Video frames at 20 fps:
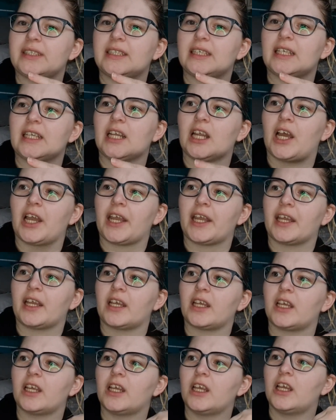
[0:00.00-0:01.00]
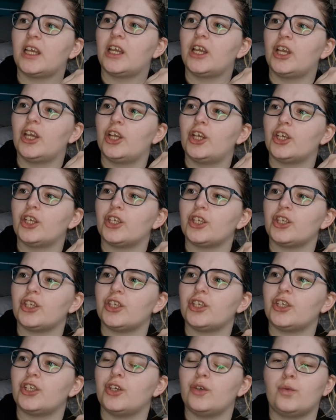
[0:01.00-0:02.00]
that like
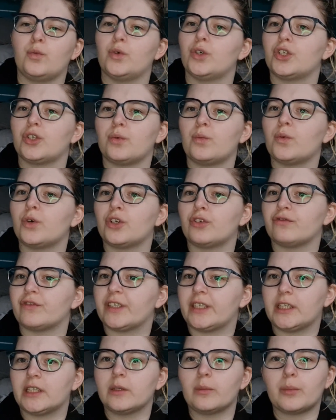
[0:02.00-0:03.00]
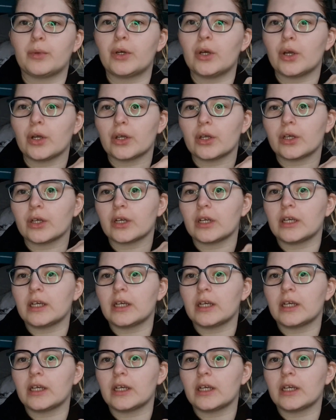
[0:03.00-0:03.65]
you wouldn't want to read the book.